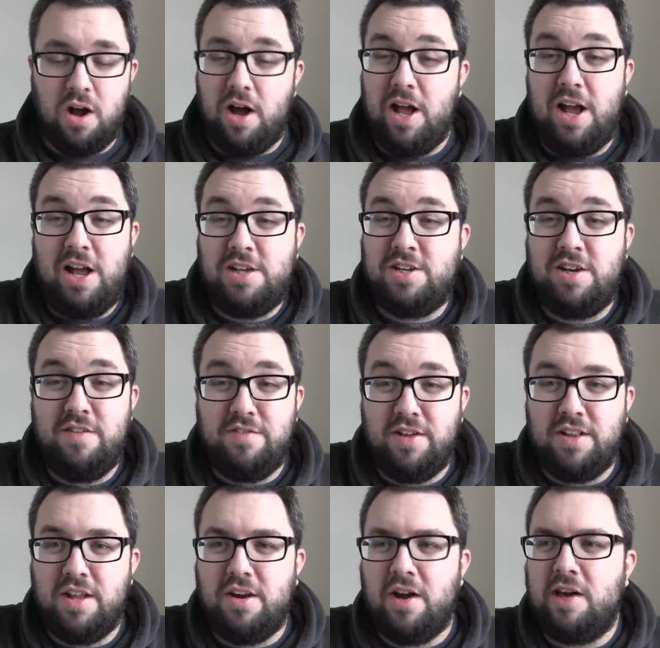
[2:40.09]
I actually
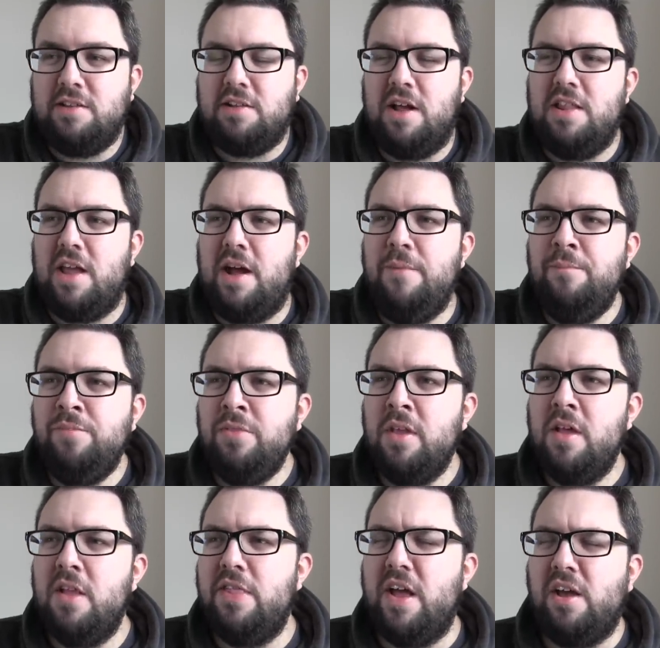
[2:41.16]
think they're nice. Like they're
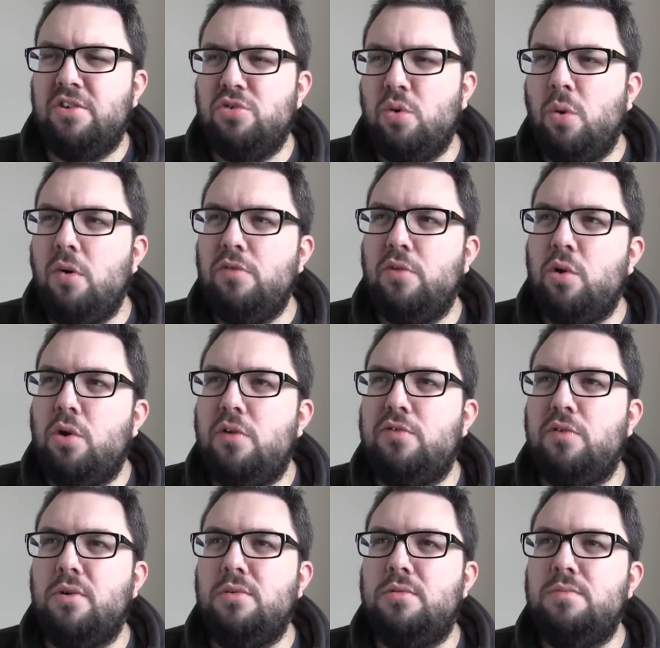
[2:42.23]
they're sort of
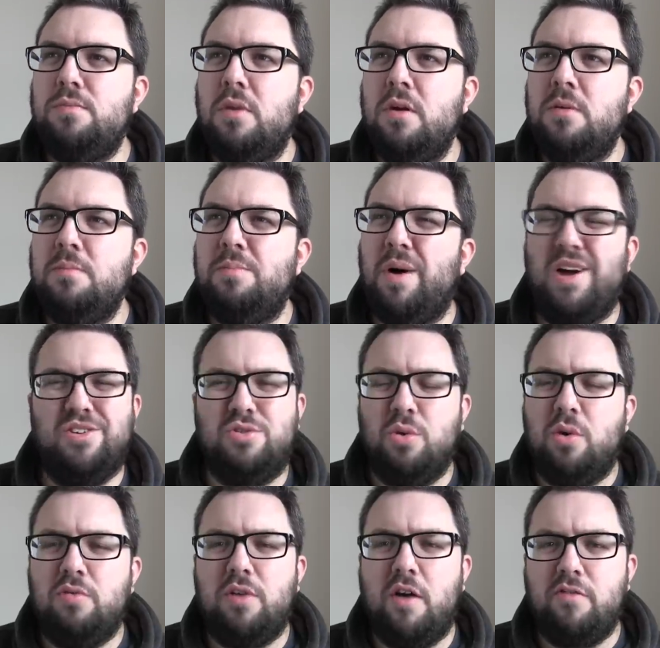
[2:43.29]
awful, but I
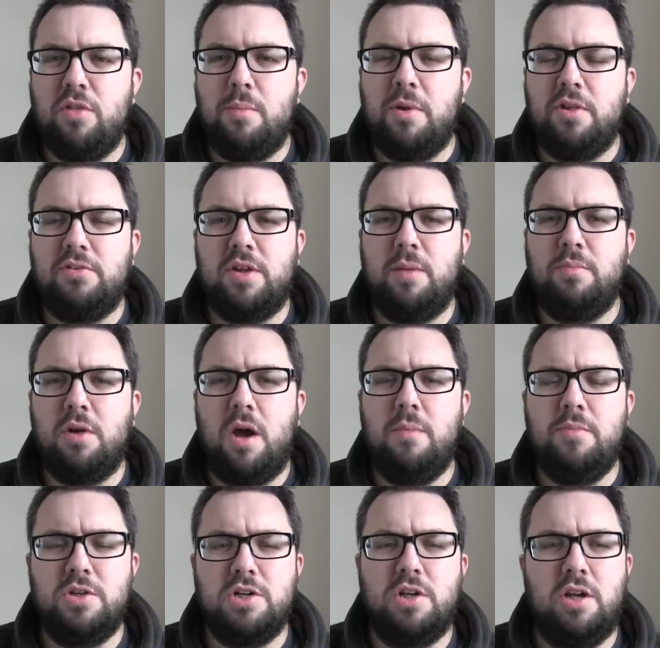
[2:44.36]
sort of love them at the same
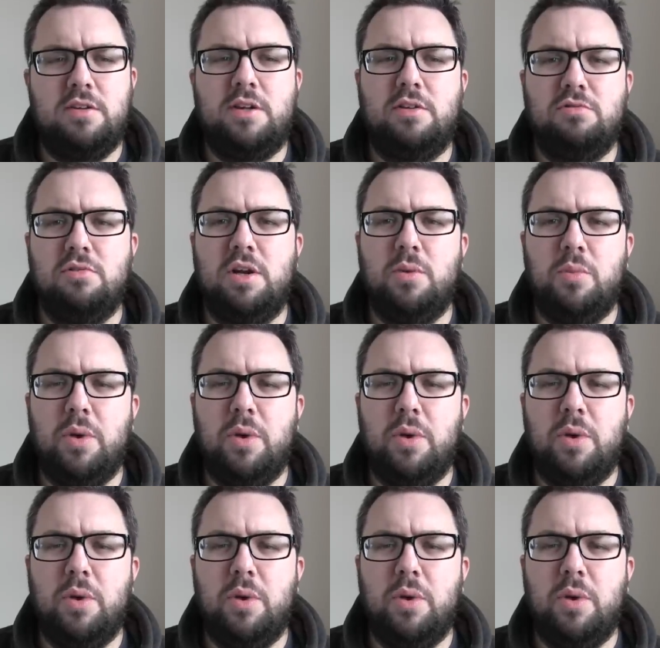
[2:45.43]
time, which I know sounds really